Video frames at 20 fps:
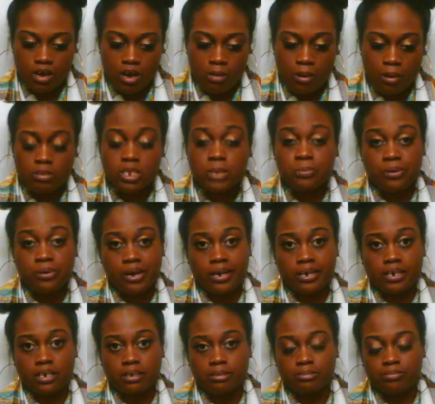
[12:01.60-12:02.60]
I was
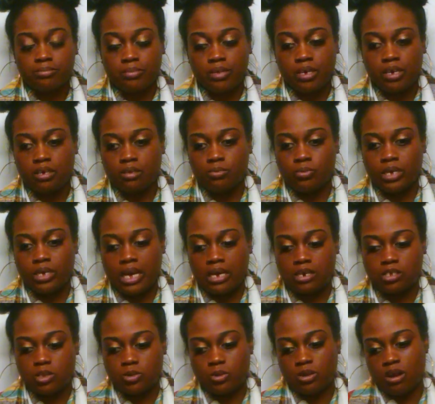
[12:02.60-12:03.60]
pregnant and we got
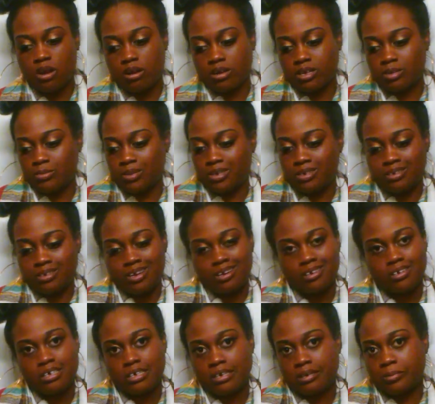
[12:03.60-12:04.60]
into an argument. I
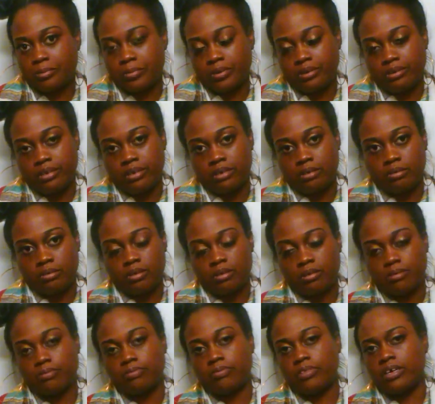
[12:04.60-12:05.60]
can't really
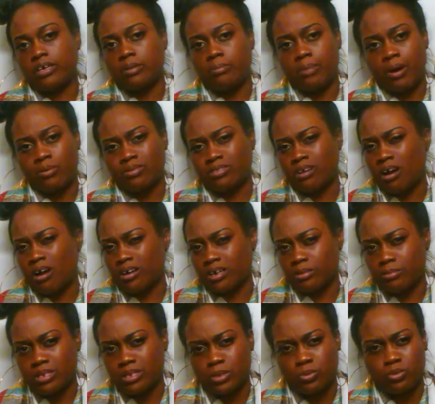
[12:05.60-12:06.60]
think about what the
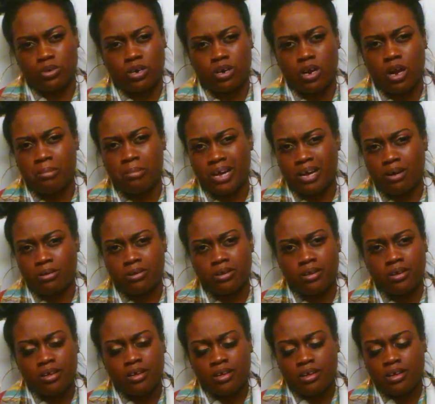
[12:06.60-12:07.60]
arguments were about.
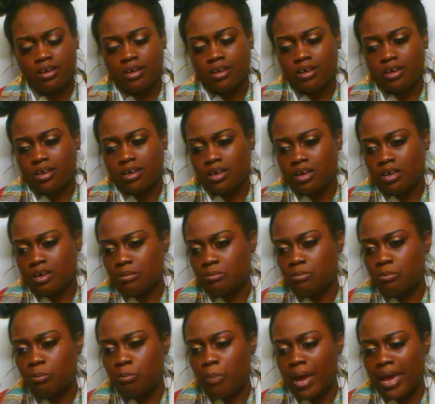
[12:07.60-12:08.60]

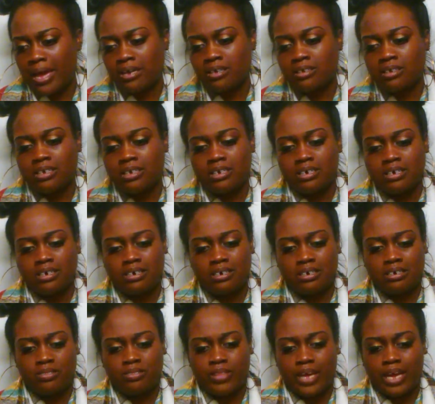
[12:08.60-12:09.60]

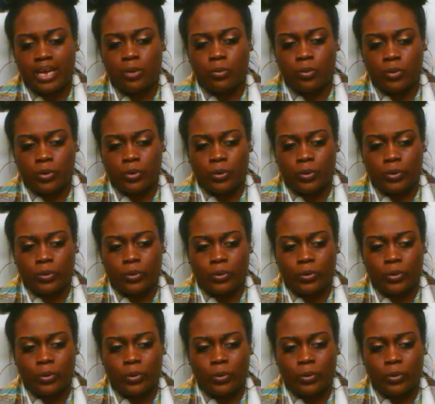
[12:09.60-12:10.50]
Mainly, they were